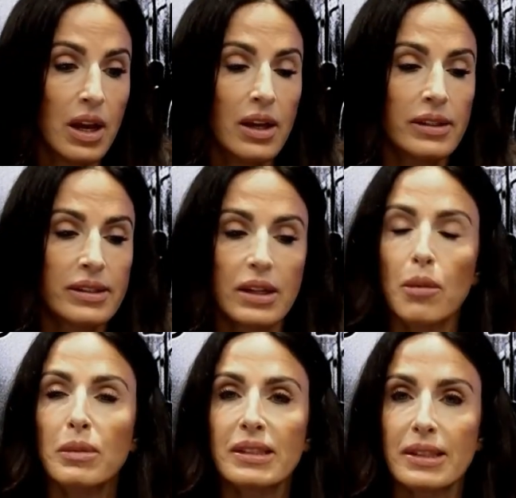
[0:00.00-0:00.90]
Some
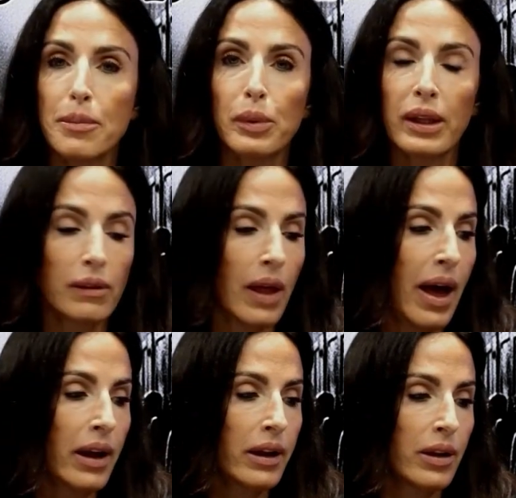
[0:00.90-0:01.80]
simply
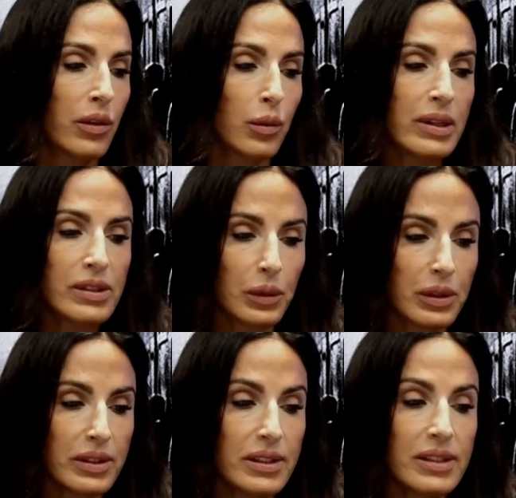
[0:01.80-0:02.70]
lack the
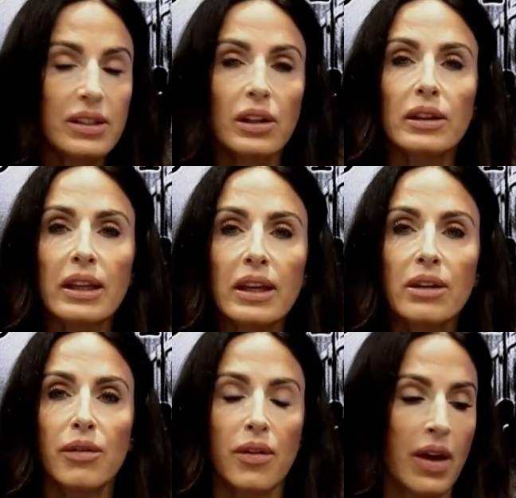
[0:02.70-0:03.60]
resources to leave
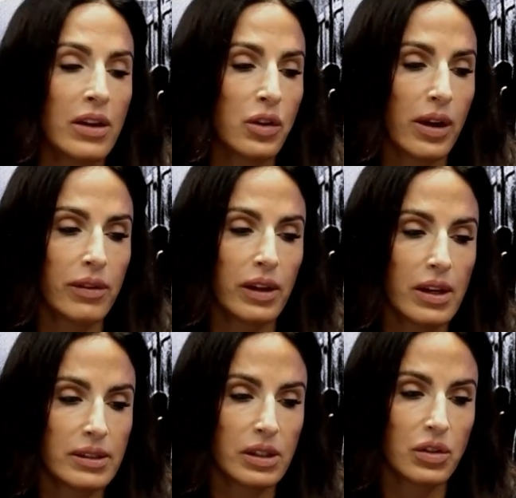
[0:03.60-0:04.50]
that trafficking
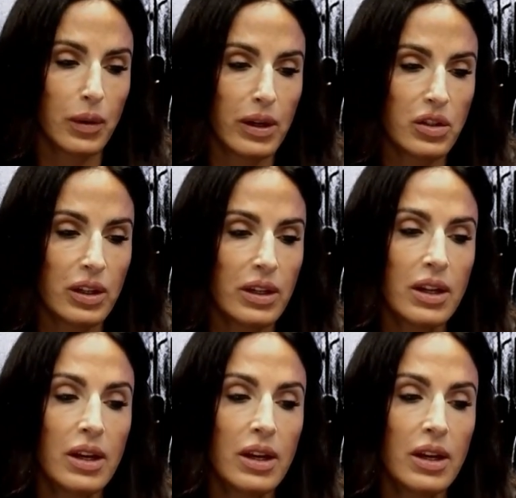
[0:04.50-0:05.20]
situation,